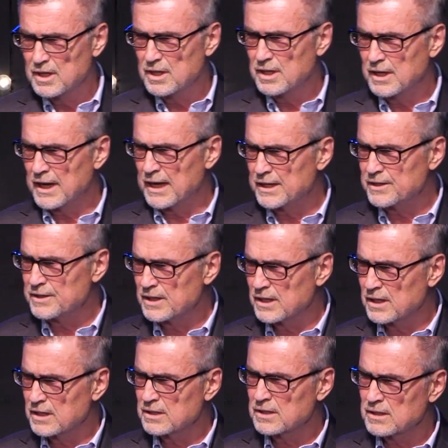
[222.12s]

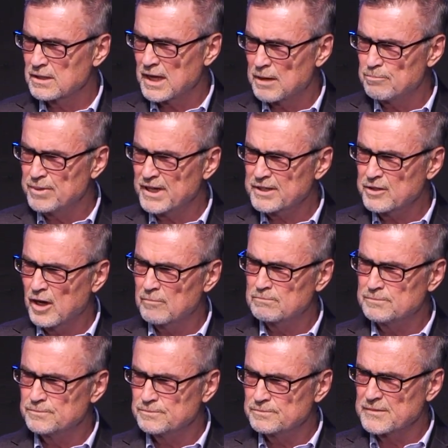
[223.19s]
I picked up
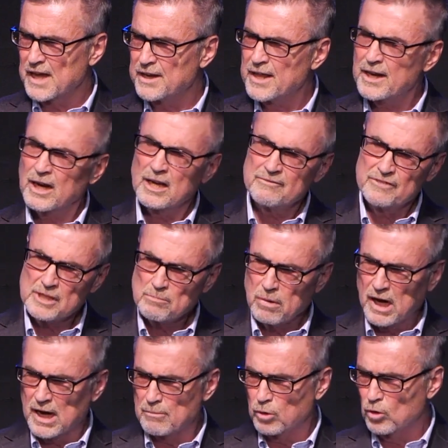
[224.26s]
an NIV
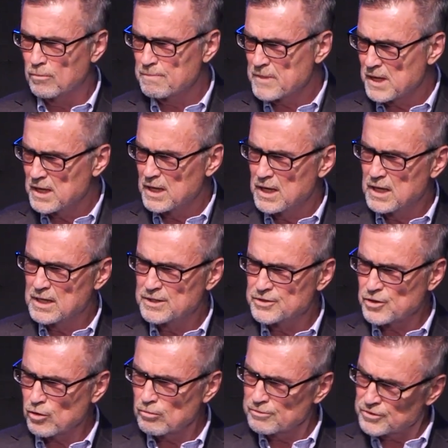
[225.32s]
Bible and
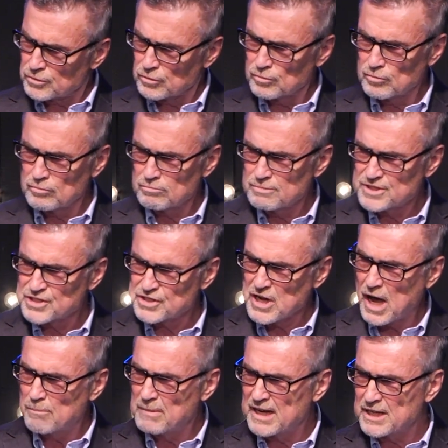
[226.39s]
turned to
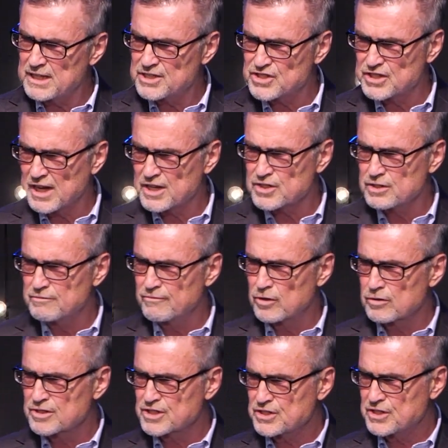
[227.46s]
Psalm 86 and
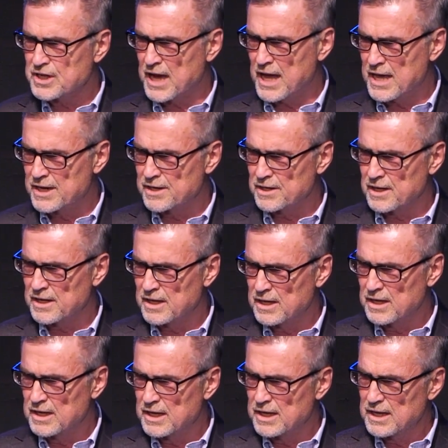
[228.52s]
verse 10.
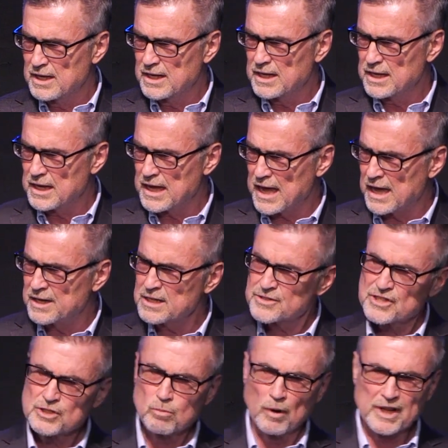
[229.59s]
And this
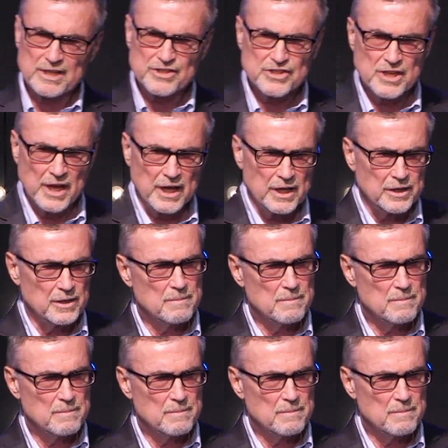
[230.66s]
is what it said.